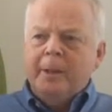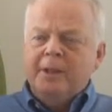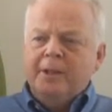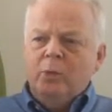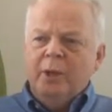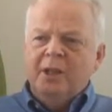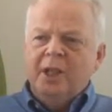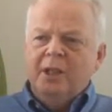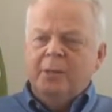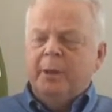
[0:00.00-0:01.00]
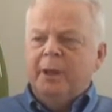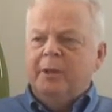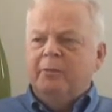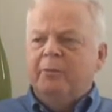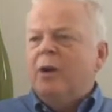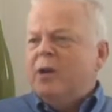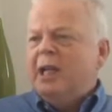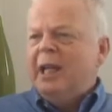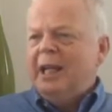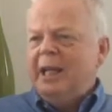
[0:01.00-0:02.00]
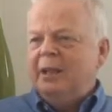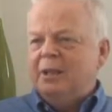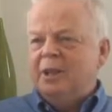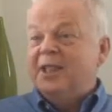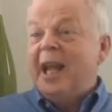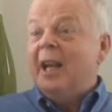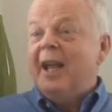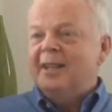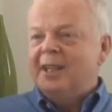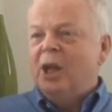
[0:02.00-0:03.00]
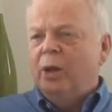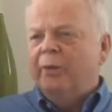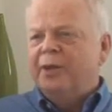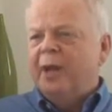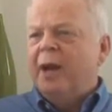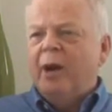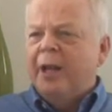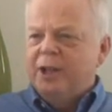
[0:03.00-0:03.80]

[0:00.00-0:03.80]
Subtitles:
is that we tend to be very keen to sell ourselves and our